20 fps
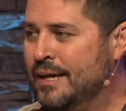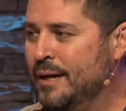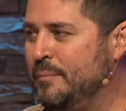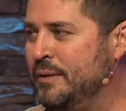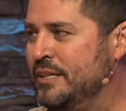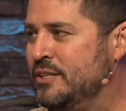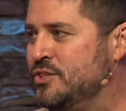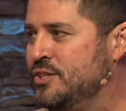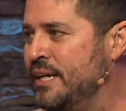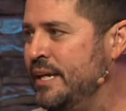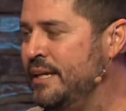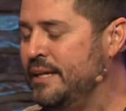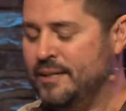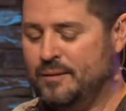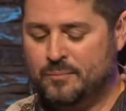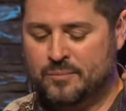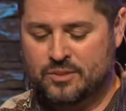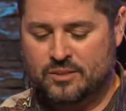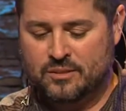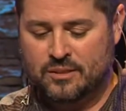I mean,
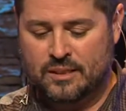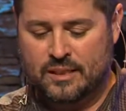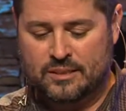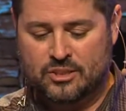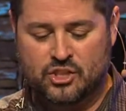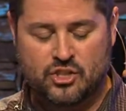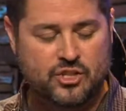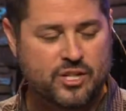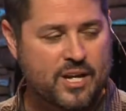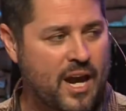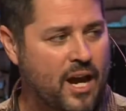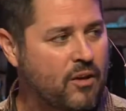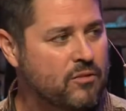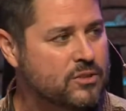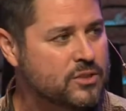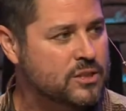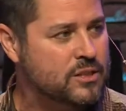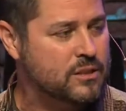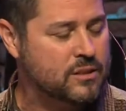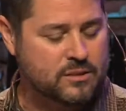James is
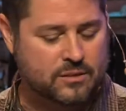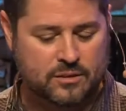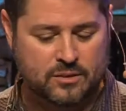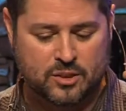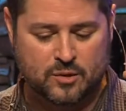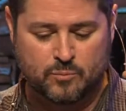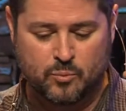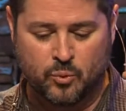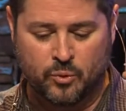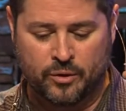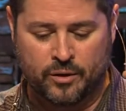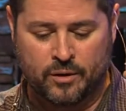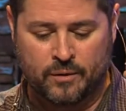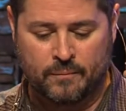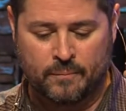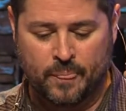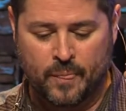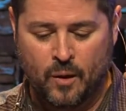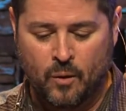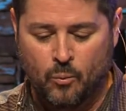challenging us this morning.
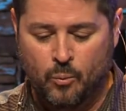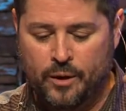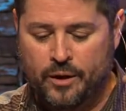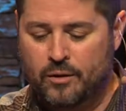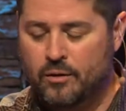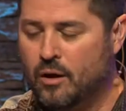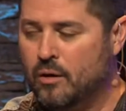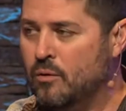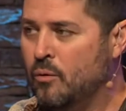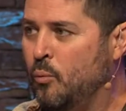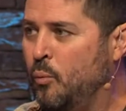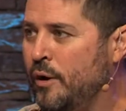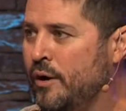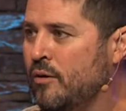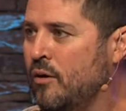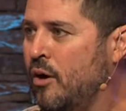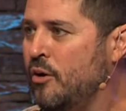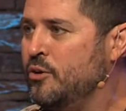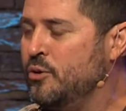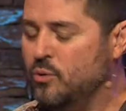Where,
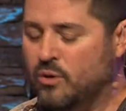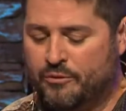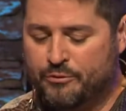where are your